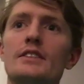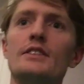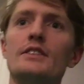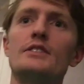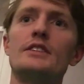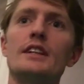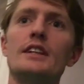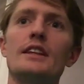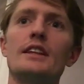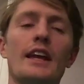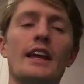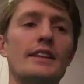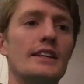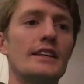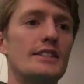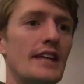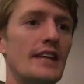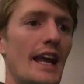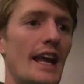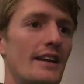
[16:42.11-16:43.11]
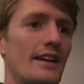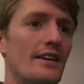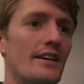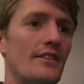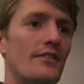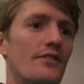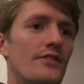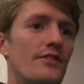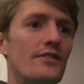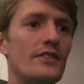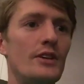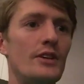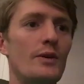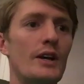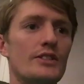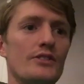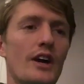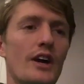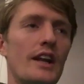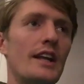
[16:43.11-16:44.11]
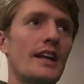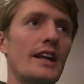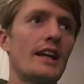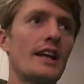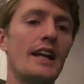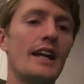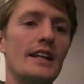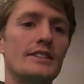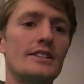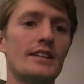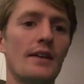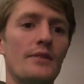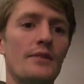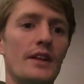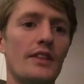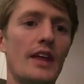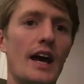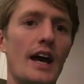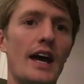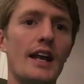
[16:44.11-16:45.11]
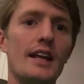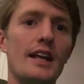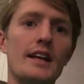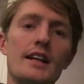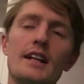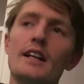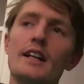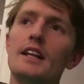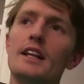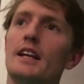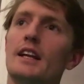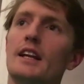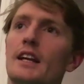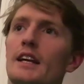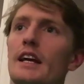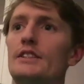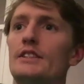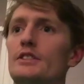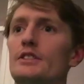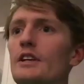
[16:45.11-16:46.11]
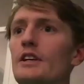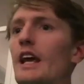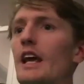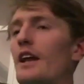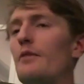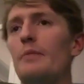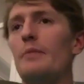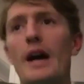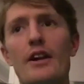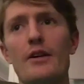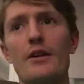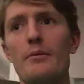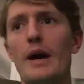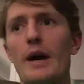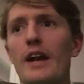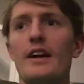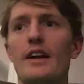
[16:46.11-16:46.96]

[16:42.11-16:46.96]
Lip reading: you see like the state of US running, and it's something that it's getting better and better.